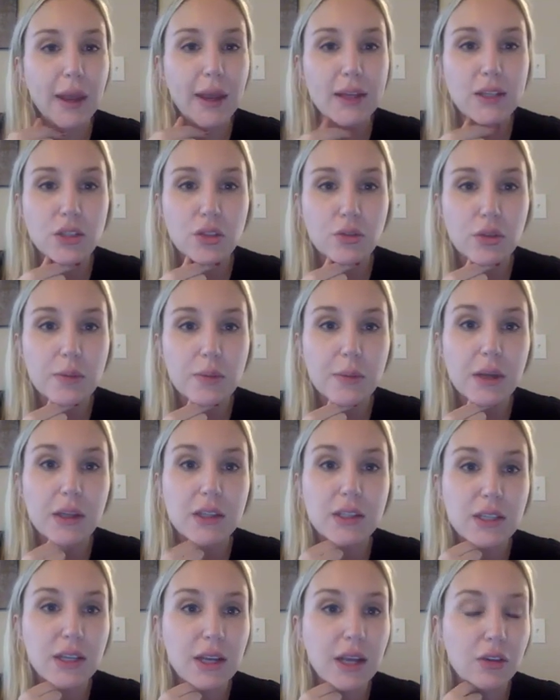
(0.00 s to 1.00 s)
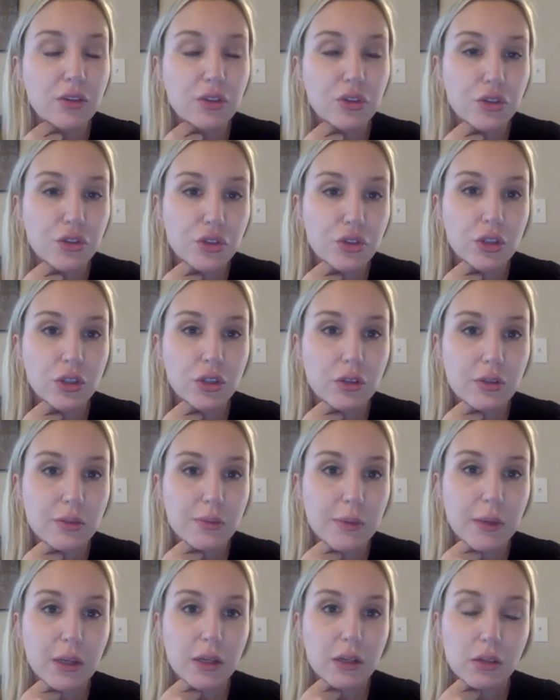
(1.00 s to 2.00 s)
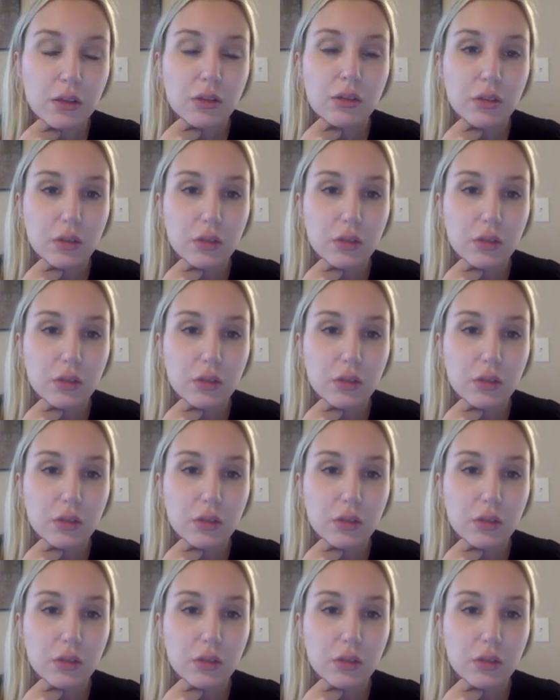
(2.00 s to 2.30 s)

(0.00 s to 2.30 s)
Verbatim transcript: past three months and how your sugar has been.